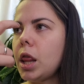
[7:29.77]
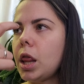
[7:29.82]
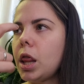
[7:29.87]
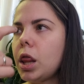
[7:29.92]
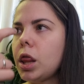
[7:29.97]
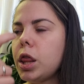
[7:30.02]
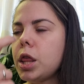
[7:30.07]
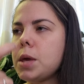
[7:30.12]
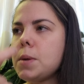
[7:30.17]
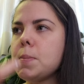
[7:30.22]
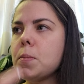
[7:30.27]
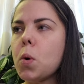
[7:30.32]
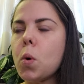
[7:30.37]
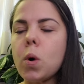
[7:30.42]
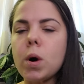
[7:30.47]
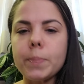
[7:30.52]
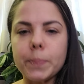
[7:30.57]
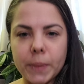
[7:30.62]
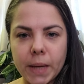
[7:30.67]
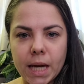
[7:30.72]
the
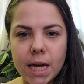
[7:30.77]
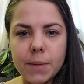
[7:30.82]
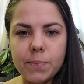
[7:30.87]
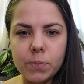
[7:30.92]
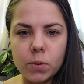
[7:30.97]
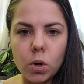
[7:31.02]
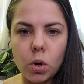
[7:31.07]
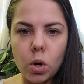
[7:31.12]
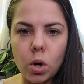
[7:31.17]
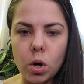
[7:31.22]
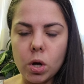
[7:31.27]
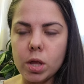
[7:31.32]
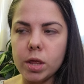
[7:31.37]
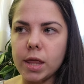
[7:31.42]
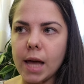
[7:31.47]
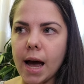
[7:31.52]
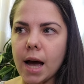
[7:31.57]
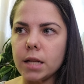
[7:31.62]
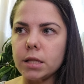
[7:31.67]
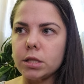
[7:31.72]
more people
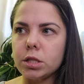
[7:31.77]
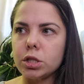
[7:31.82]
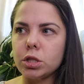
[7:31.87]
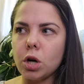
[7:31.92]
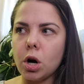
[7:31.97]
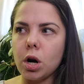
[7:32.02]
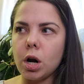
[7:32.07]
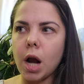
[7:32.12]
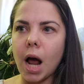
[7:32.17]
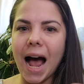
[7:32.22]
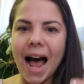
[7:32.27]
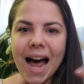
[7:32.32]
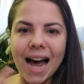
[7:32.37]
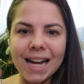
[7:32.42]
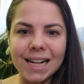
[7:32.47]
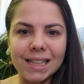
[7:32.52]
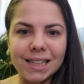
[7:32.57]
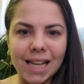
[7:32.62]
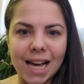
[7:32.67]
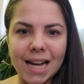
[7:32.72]
that start
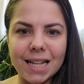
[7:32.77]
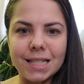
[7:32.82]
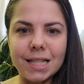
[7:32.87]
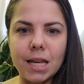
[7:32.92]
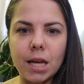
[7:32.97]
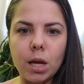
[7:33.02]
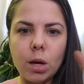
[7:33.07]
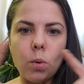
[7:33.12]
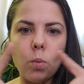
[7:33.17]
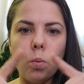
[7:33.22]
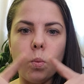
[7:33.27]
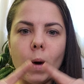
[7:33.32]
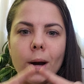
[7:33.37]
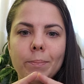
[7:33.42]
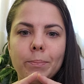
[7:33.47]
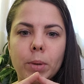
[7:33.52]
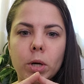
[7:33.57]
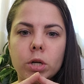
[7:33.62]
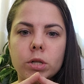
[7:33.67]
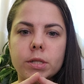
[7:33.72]
idolizing one
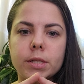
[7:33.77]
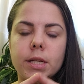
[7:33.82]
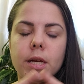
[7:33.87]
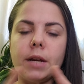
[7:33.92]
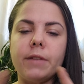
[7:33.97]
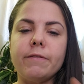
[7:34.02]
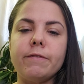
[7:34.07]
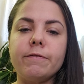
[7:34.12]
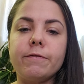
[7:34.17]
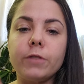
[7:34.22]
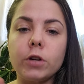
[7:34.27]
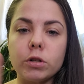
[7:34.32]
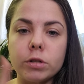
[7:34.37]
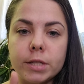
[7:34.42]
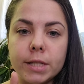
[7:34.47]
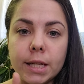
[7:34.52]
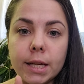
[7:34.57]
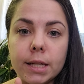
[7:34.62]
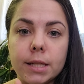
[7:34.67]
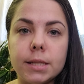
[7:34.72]
person
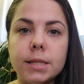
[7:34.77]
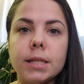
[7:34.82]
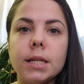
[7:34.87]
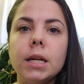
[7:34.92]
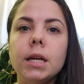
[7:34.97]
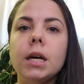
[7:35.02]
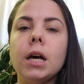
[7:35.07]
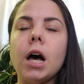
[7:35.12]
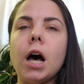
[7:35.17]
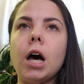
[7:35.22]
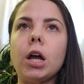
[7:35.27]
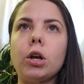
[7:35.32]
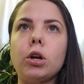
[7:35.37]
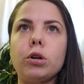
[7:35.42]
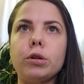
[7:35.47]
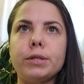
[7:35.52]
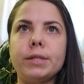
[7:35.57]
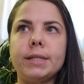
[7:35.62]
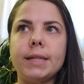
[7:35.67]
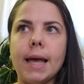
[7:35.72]
versus
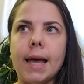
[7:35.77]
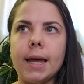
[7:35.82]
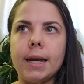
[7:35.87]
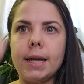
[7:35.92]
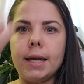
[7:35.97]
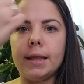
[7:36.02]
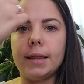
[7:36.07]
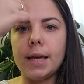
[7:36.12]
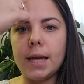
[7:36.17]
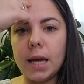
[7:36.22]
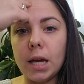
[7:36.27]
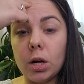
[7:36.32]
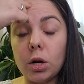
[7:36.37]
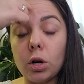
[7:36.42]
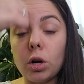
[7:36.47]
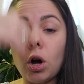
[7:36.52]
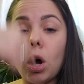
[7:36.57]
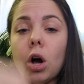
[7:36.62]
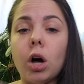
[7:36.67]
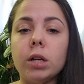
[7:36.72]
understanding the inner
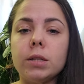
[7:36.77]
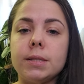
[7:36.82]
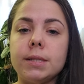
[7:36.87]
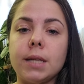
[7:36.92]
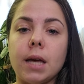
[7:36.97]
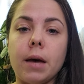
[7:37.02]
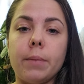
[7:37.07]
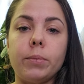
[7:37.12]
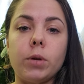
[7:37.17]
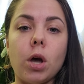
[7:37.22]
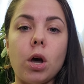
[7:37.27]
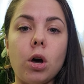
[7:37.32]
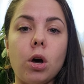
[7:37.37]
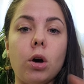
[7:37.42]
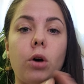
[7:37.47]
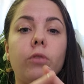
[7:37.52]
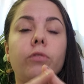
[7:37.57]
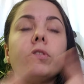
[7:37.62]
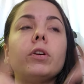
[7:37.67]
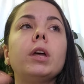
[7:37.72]
concept
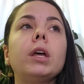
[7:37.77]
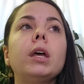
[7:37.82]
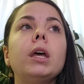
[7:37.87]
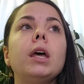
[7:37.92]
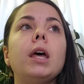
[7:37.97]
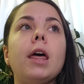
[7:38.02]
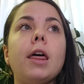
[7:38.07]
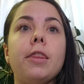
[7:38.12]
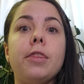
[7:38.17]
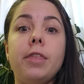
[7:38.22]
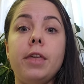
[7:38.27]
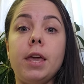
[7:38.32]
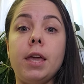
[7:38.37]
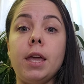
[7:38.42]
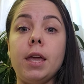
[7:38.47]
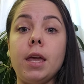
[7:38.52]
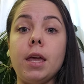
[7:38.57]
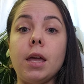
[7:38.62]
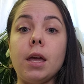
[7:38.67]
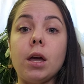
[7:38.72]
of
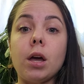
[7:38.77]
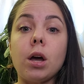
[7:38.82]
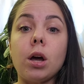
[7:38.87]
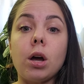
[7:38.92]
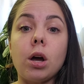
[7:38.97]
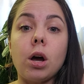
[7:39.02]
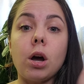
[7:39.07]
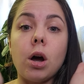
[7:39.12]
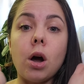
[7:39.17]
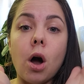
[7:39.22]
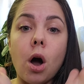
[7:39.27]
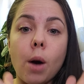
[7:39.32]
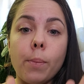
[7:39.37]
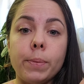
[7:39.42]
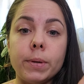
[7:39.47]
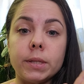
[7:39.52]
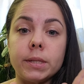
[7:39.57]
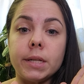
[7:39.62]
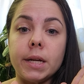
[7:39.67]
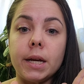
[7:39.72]
the
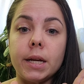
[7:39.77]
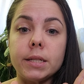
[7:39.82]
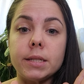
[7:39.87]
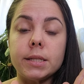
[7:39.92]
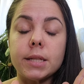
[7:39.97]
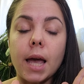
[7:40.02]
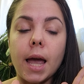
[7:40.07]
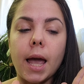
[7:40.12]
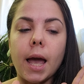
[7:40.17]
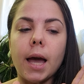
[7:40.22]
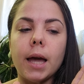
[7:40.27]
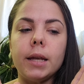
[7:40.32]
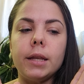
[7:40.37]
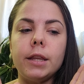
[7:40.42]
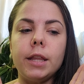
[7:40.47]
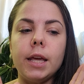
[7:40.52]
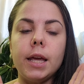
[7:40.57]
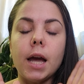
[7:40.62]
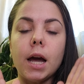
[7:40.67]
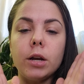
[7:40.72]
opposites and
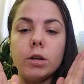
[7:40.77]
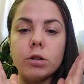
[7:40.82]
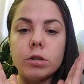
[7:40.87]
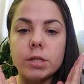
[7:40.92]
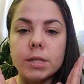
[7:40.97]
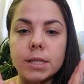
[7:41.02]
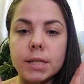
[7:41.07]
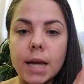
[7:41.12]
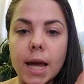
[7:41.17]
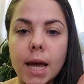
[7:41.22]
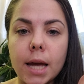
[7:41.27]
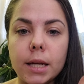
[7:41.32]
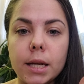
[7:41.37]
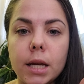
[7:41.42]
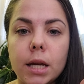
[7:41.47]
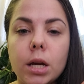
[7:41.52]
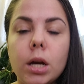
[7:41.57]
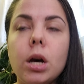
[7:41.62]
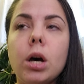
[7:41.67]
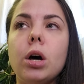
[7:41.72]
the
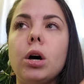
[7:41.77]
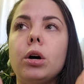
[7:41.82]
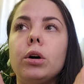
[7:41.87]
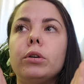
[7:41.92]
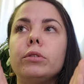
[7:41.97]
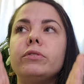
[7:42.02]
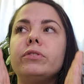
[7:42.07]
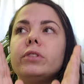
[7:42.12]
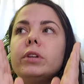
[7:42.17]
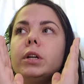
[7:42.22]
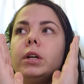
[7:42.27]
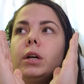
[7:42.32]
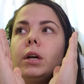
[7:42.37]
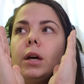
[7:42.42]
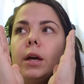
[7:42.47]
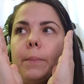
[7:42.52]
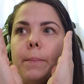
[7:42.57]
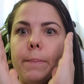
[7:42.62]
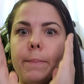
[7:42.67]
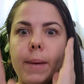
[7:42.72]
understanding of
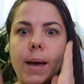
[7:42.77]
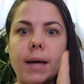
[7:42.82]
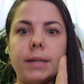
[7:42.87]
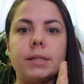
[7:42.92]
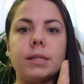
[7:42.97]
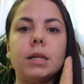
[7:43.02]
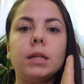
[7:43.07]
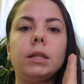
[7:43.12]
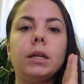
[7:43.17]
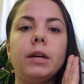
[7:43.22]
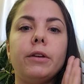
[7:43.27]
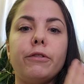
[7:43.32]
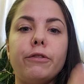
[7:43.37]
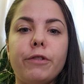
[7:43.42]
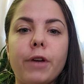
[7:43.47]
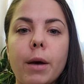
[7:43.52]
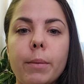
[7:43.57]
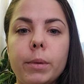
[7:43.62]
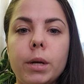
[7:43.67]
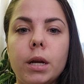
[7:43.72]
masculine,
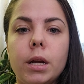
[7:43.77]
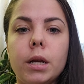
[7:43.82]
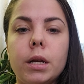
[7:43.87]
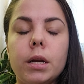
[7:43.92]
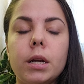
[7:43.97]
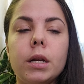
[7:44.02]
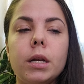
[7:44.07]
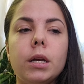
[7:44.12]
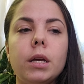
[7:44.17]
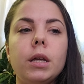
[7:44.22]
feminine,